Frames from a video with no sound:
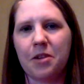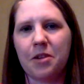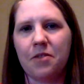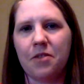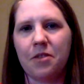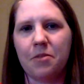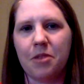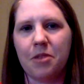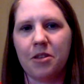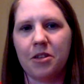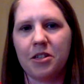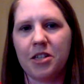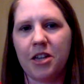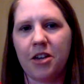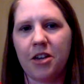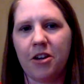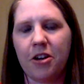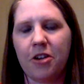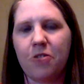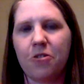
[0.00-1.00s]
of the
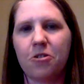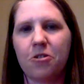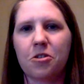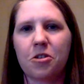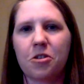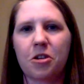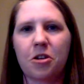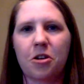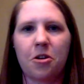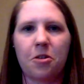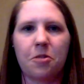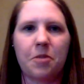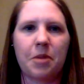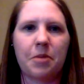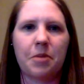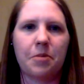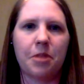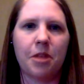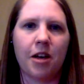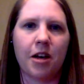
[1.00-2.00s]
Military, or you can go to my
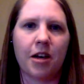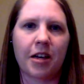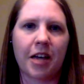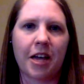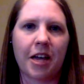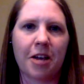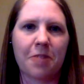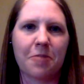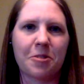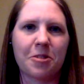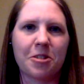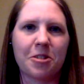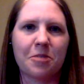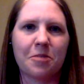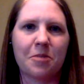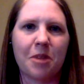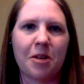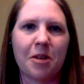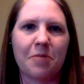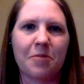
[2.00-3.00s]
blog,
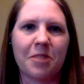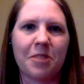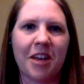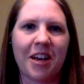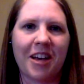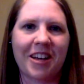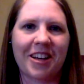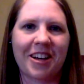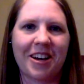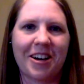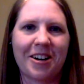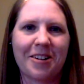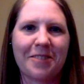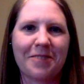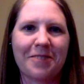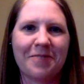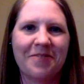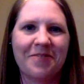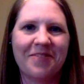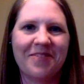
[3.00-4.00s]

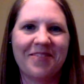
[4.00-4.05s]
airmantomom.com.